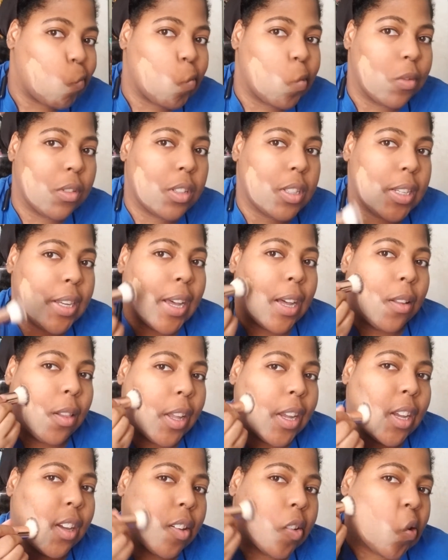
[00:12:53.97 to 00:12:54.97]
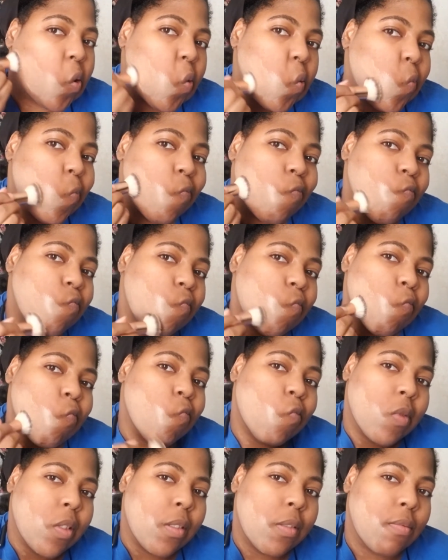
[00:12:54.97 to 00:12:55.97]
See how like
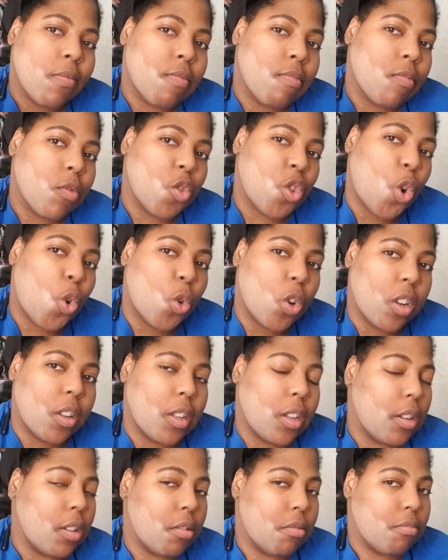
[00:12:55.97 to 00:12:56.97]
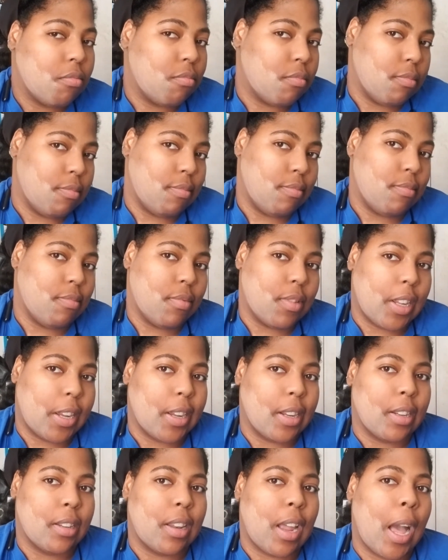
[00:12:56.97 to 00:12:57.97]
totally
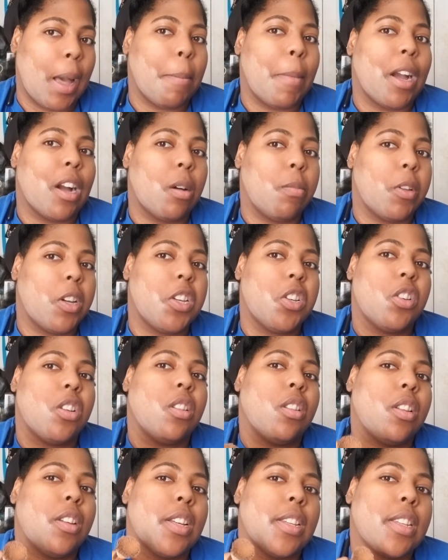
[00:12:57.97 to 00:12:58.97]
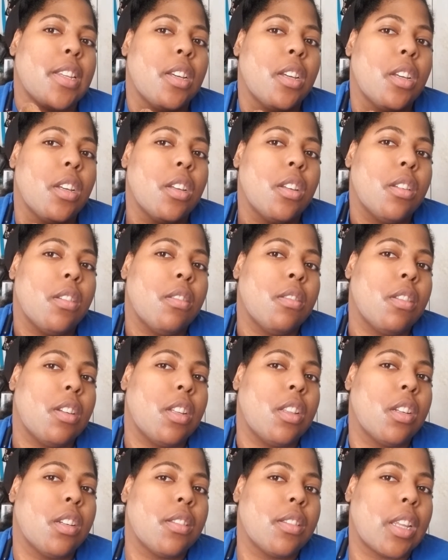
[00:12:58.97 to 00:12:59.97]
like not my complexion looks? It
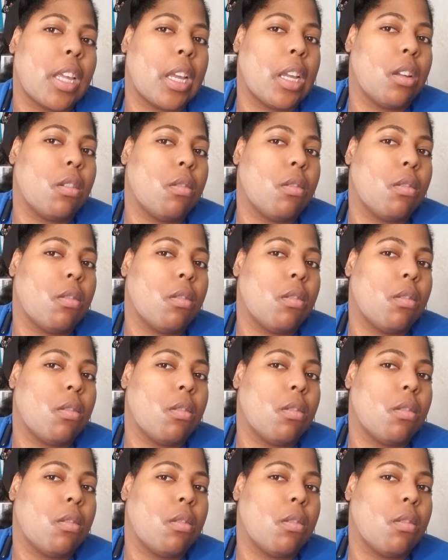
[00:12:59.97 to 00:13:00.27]
looks like,